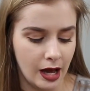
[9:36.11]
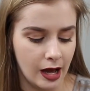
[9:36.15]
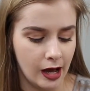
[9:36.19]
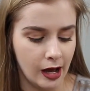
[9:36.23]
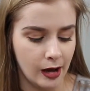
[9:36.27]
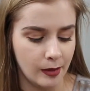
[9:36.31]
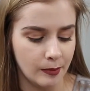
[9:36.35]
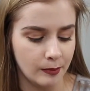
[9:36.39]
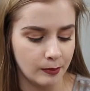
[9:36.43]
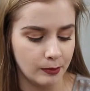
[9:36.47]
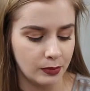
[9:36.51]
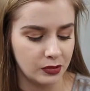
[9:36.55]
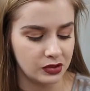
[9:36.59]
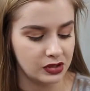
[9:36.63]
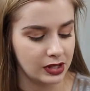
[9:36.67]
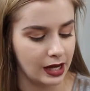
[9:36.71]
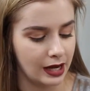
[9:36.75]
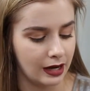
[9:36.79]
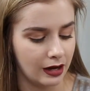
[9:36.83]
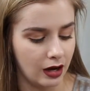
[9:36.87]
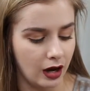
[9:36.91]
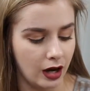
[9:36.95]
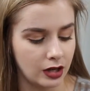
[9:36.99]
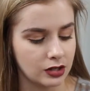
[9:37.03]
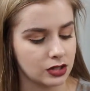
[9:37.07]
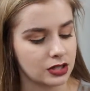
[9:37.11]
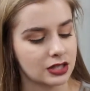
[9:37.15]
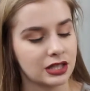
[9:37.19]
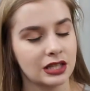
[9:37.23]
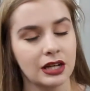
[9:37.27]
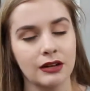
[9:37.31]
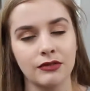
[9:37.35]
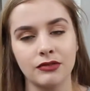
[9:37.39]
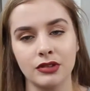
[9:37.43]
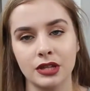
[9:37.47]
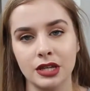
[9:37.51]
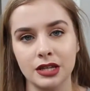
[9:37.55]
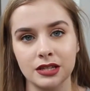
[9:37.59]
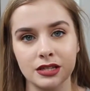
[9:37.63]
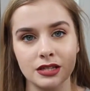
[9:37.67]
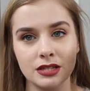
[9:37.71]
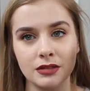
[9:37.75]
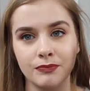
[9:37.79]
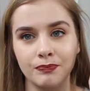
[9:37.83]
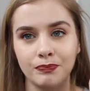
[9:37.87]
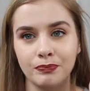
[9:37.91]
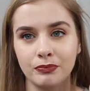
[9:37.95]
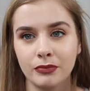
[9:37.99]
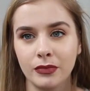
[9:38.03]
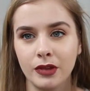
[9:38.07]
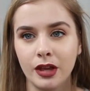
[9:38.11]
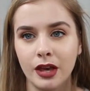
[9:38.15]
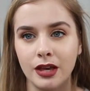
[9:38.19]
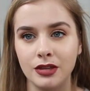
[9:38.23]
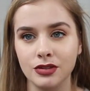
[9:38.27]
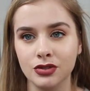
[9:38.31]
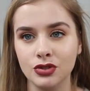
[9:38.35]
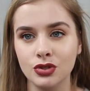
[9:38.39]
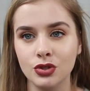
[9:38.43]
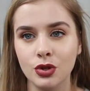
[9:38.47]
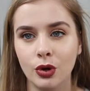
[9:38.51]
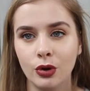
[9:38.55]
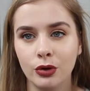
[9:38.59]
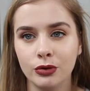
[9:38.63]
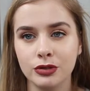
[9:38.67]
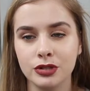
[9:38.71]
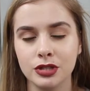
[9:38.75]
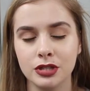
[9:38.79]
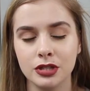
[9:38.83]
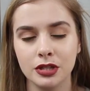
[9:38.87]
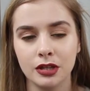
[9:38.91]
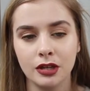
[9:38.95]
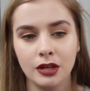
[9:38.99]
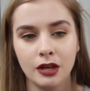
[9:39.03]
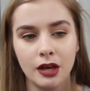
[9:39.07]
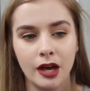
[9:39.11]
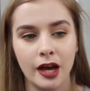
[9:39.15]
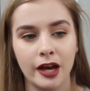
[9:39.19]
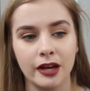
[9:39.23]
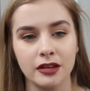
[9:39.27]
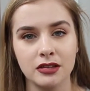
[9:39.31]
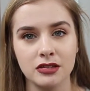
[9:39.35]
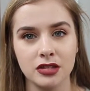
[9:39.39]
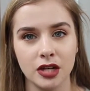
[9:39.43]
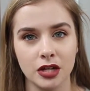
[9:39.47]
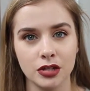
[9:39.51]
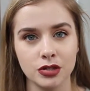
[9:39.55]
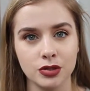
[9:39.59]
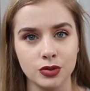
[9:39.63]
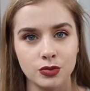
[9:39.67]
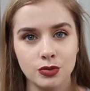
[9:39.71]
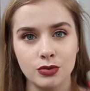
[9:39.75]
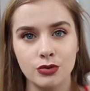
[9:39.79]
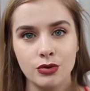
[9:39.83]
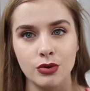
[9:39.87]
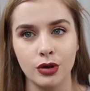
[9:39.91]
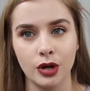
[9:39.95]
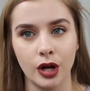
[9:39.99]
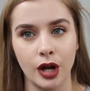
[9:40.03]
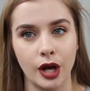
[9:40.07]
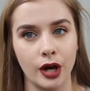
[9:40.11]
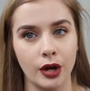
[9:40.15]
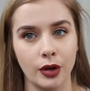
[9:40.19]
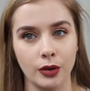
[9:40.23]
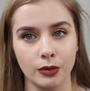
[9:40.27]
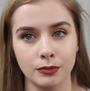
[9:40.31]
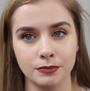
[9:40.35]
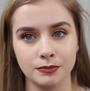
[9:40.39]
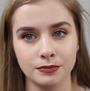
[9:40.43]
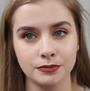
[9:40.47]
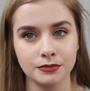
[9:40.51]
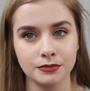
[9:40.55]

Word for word: Um, but yeah, I just love this. It's not a subtle glow.